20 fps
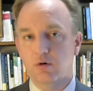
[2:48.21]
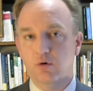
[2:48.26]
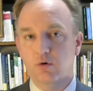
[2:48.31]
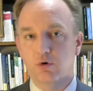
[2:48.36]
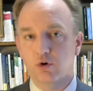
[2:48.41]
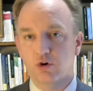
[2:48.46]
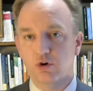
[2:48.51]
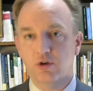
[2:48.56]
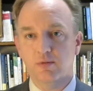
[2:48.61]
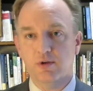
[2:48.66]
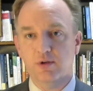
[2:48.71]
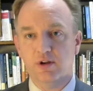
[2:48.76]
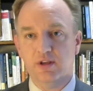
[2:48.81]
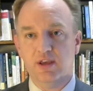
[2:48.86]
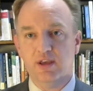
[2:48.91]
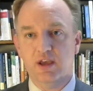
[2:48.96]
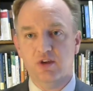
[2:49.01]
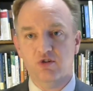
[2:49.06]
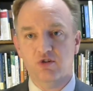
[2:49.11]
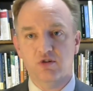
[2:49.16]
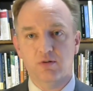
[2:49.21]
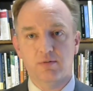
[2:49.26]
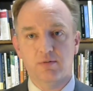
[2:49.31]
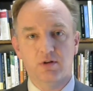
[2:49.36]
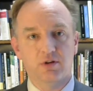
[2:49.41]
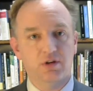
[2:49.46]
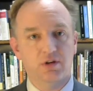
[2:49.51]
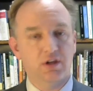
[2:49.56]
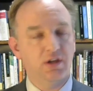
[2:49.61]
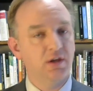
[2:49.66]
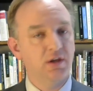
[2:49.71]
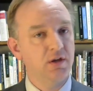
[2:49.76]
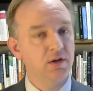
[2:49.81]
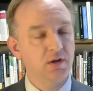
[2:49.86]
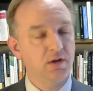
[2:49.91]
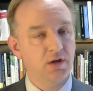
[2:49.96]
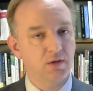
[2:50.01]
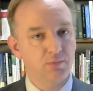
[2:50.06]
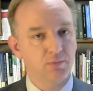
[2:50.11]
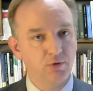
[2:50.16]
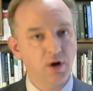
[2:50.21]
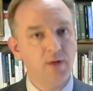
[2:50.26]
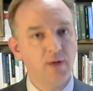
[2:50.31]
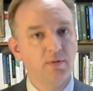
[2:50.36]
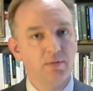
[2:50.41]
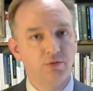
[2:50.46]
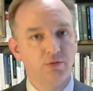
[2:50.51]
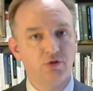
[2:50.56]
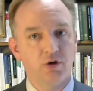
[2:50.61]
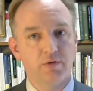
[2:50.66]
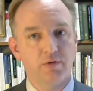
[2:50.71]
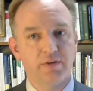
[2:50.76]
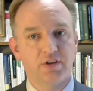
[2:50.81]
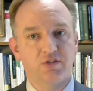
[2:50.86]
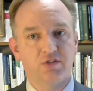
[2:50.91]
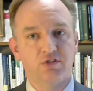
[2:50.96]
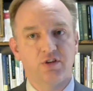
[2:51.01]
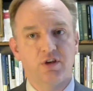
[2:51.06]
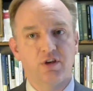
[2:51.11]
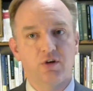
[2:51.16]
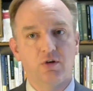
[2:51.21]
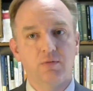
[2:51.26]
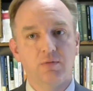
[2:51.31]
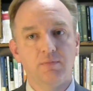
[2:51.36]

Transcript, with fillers: oral communication ability, and problem-solving skill.